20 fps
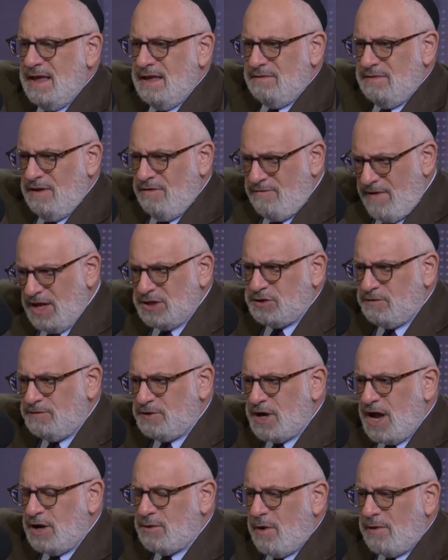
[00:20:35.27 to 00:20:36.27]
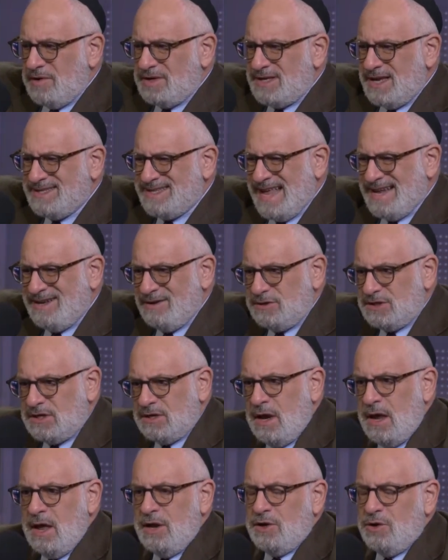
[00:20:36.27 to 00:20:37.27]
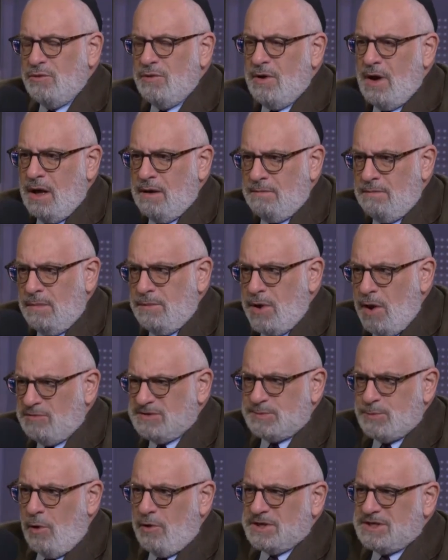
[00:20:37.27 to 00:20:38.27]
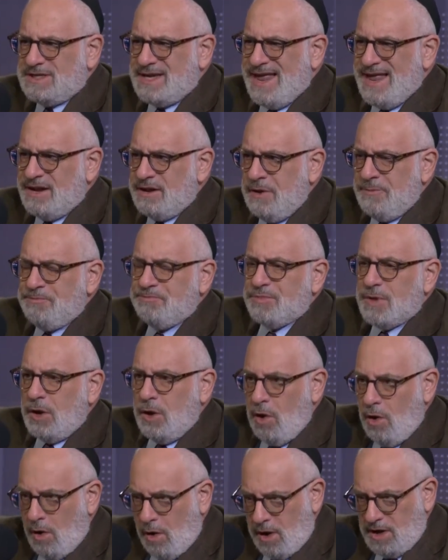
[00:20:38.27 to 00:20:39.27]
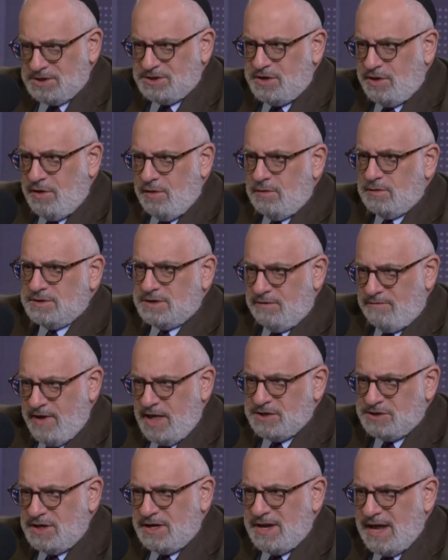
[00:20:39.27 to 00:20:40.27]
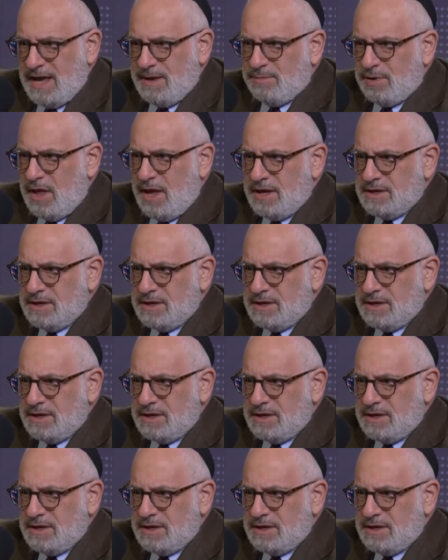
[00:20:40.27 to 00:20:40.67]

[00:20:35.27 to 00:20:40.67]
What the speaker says: the events of January 6th, and to no small extent caused those events to take place.